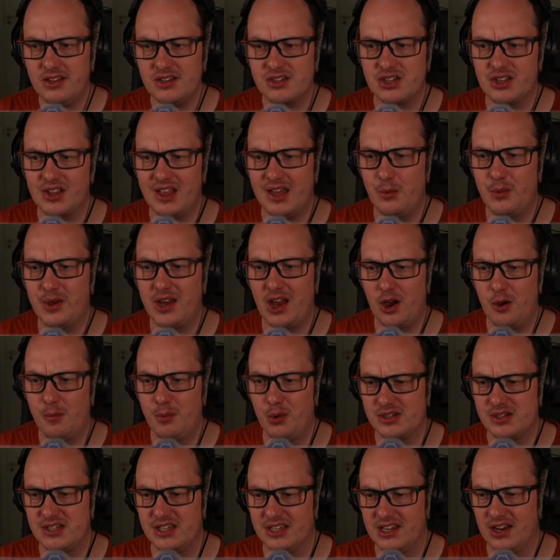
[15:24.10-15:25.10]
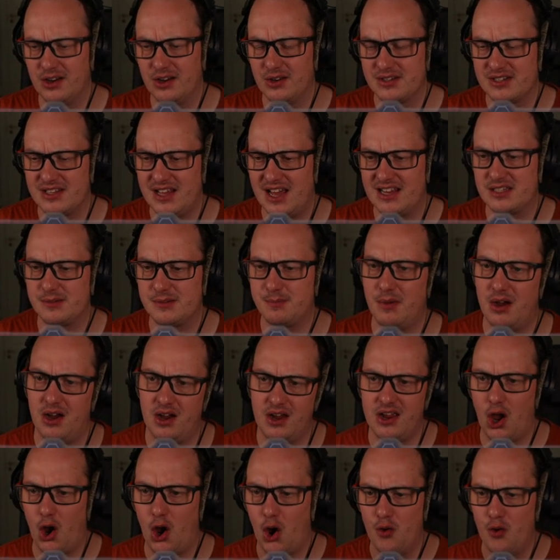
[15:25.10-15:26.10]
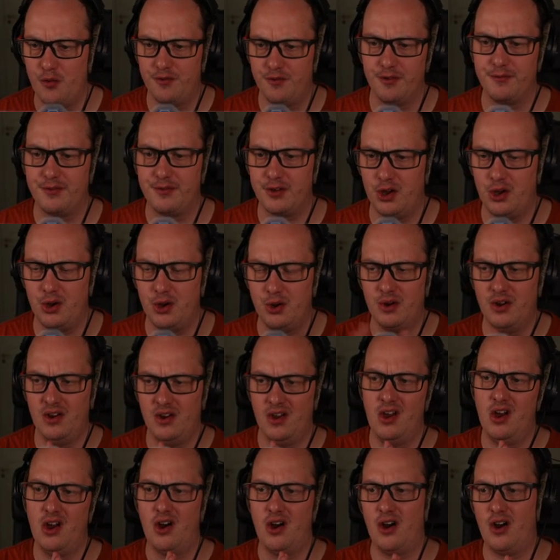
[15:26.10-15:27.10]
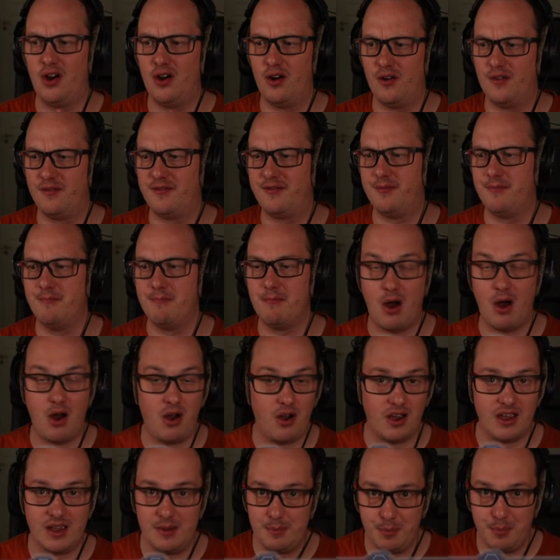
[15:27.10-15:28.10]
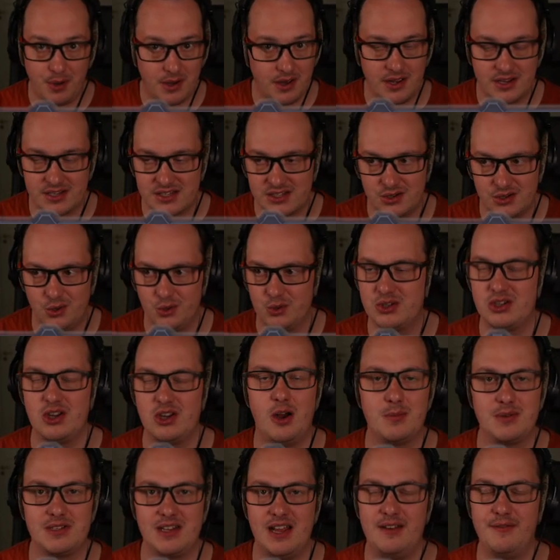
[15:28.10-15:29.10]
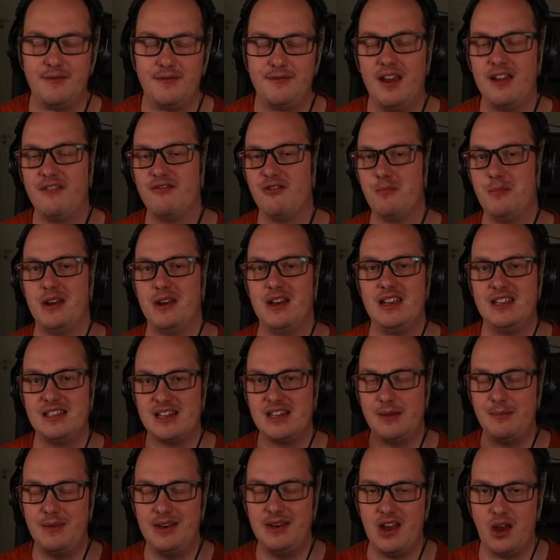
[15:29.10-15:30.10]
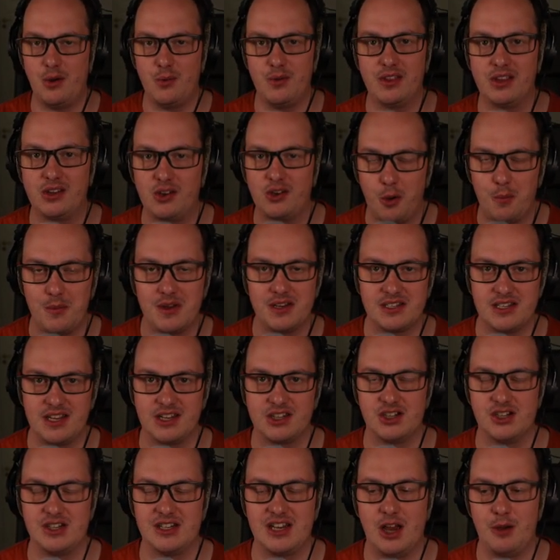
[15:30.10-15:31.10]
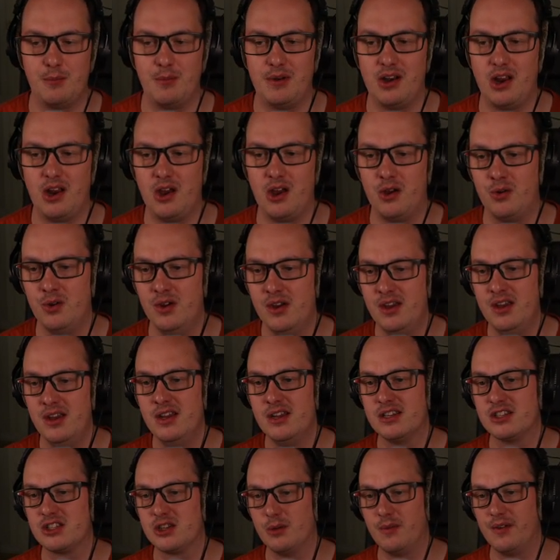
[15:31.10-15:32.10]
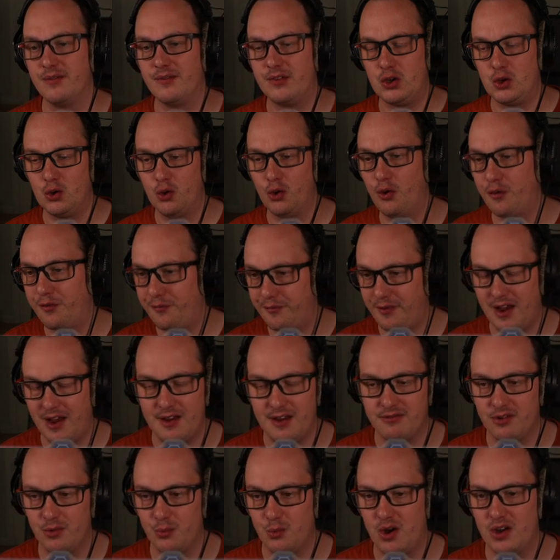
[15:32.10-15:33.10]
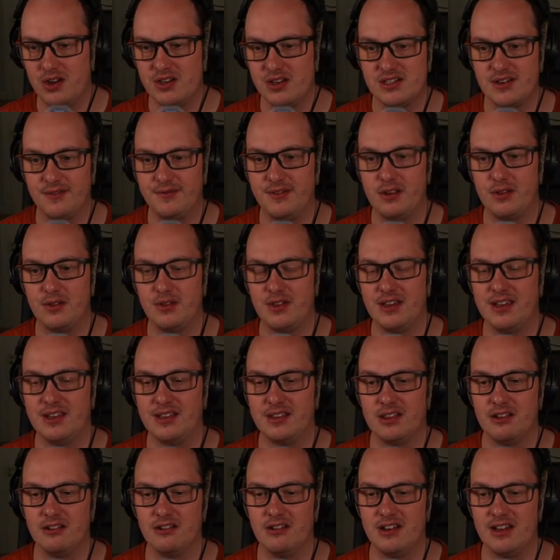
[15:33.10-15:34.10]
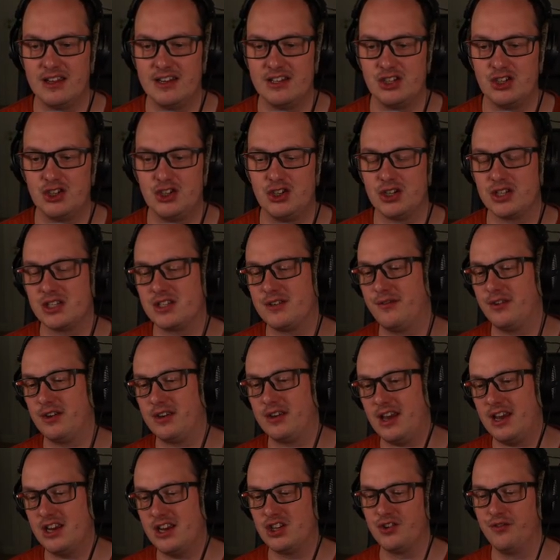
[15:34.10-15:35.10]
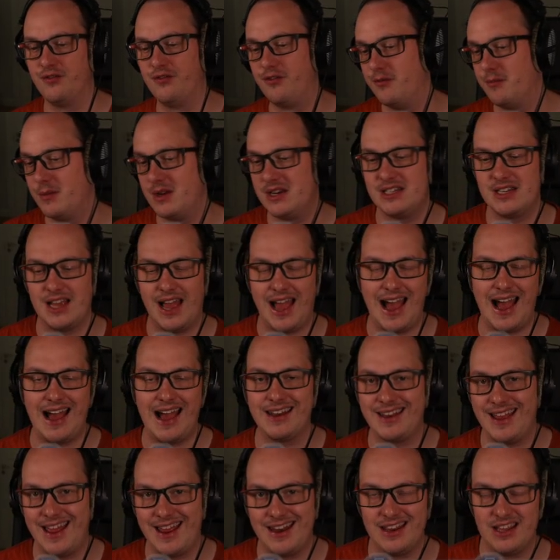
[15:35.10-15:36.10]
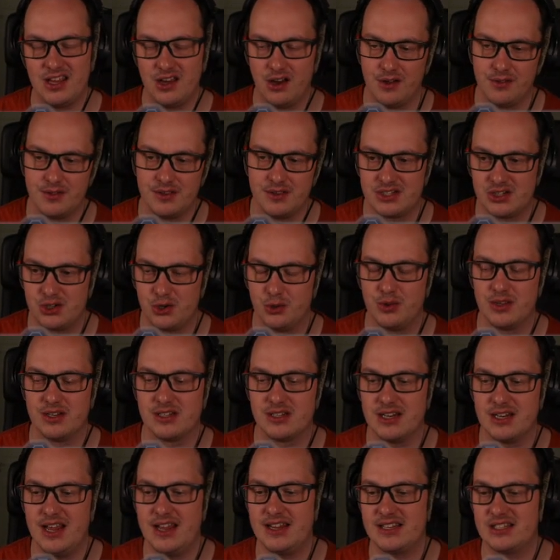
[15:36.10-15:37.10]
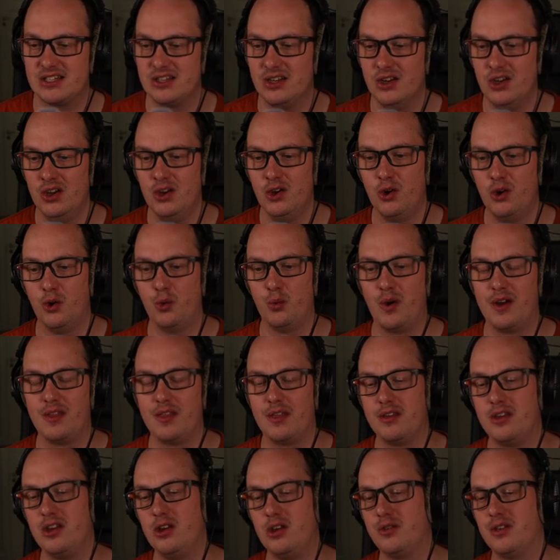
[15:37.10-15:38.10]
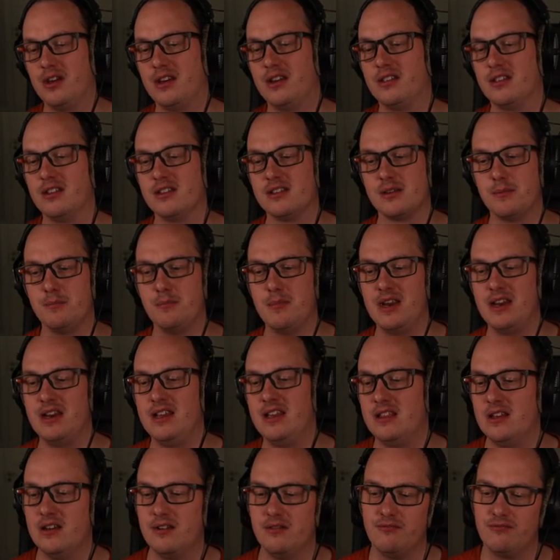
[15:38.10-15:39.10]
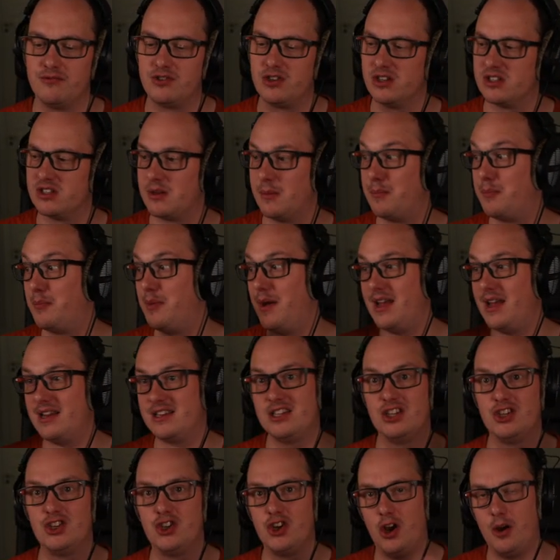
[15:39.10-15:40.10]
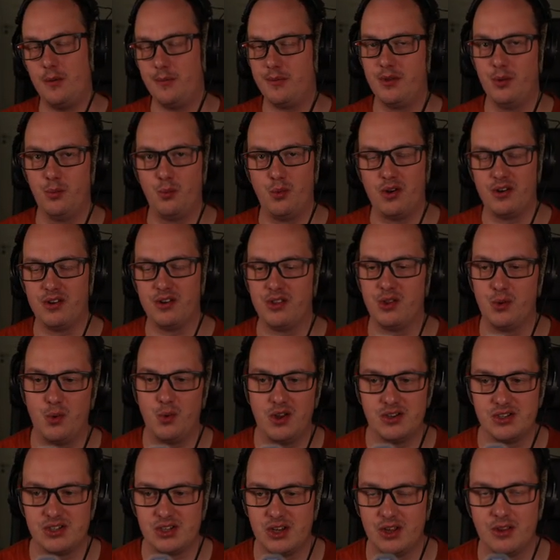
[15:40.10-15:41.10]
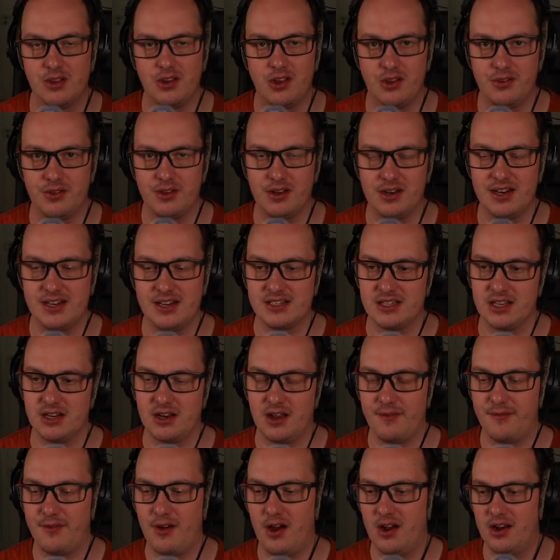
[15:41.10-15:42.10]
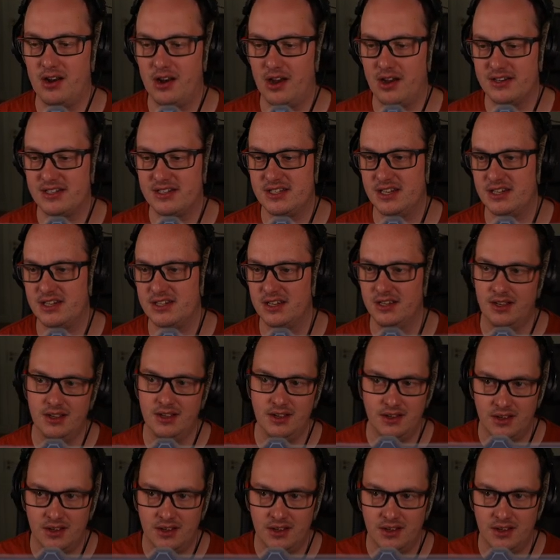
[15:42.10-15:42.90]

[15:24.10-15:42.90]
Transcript: So there we go, boys and girls. That's my overview of my personal top 10 favorite minis. Let me know in the comments section down below some of your favorite ones if you think there is justification for me to add any others to this list or whether you think there's a mini that does a better job than one of the ones on, on the list that I've highlighted.